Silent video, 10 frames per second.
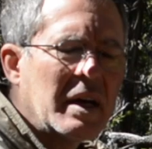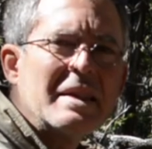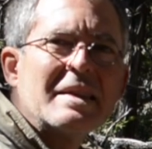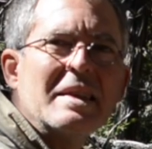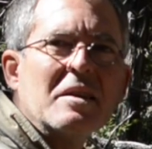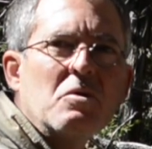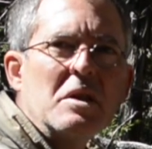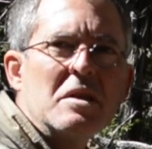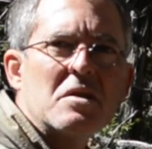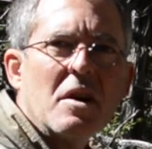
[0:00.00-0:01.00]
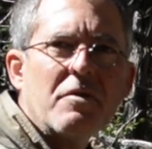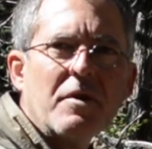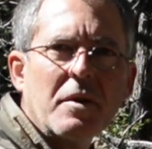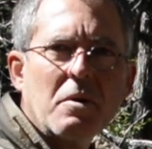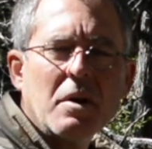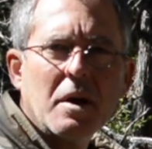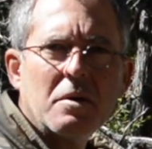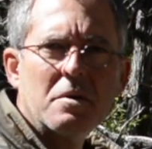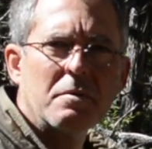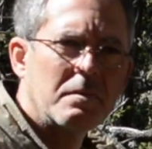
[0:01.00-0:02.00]
and seen the green stuff on the
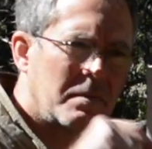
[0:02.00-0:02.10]
ground.